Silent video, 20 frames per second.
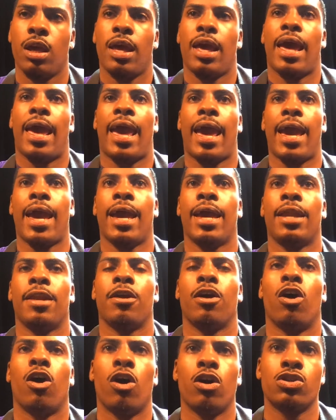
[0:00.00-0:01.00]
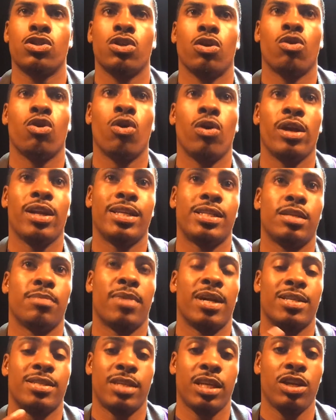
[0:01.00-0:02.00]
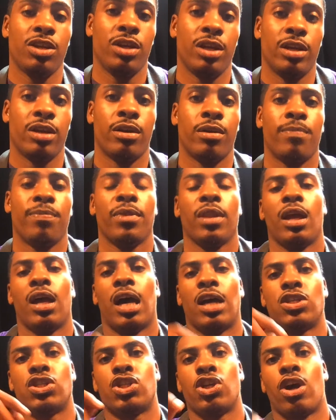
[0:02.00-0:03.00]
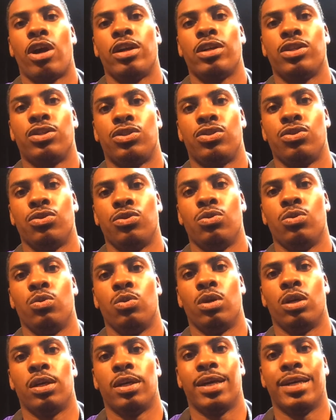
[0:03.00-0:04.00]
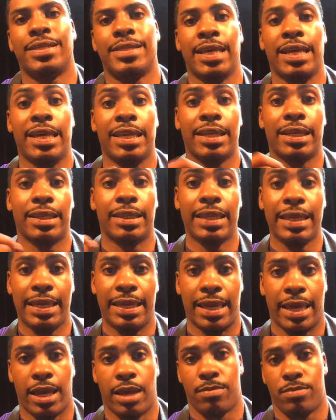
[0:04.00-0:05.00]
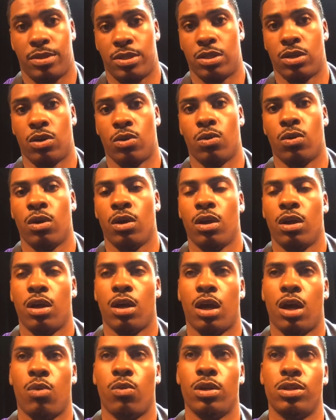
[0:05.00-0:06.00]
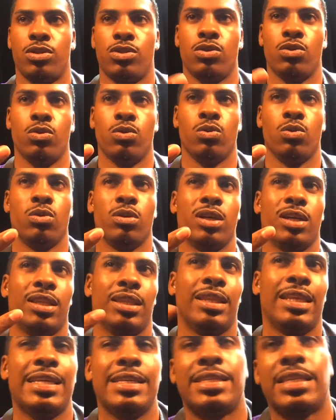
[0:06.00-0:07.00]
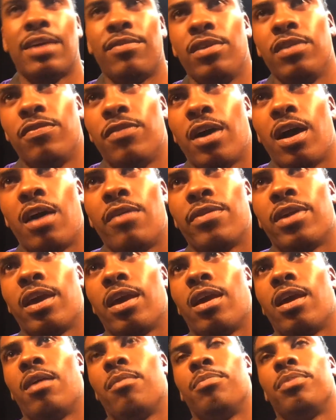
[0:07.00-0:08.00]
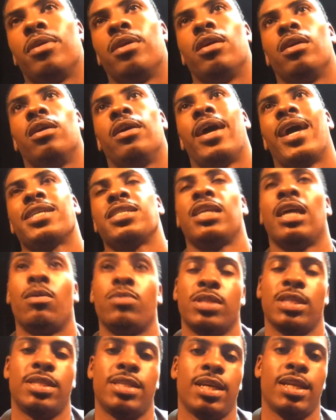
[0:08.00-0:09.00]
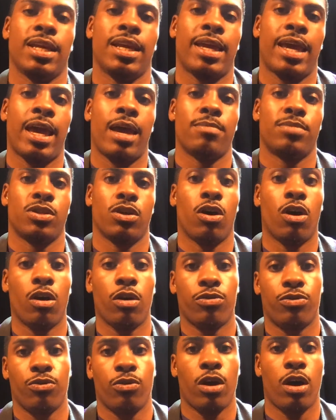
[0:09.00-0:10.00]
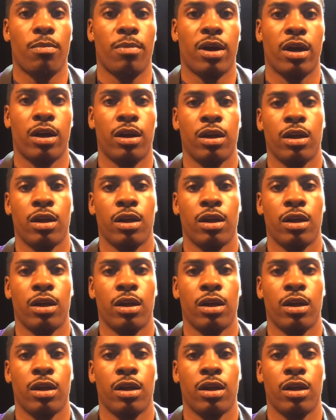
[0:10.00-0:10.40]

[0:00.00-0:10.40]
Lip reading: and also going into my senior year, I started to attend elite camps. So I went to Elite 75 camp. Actually, I was attending camps all throughout my